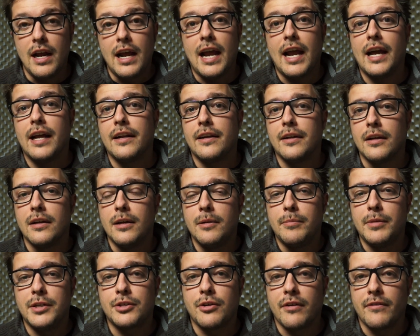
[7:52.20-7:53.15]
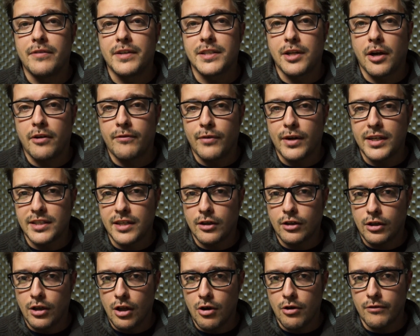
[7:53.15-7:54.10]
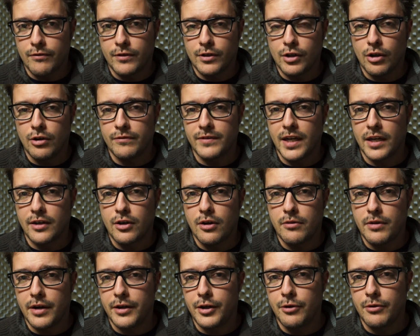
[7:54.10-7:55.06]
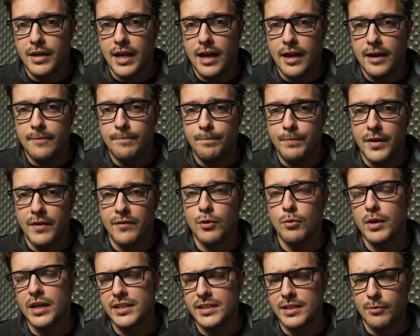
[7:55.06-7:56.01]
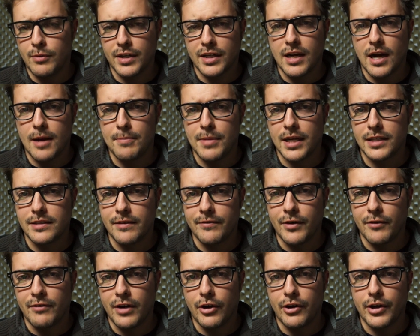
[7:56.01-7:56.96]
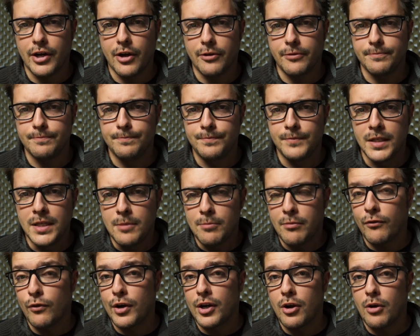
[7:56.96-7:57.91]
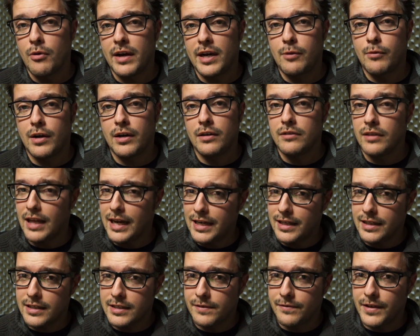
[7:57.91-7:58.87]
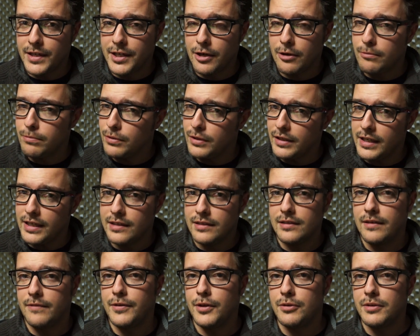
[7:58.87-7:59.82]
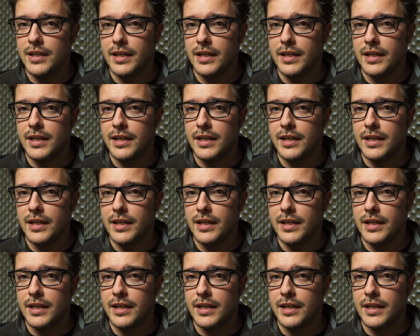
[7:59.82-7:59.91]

And be sure and visit our friends at Clove, clove.co.uk, if you want a Z1 Compact of your very own. Before you go anywhere, like this video, please, if you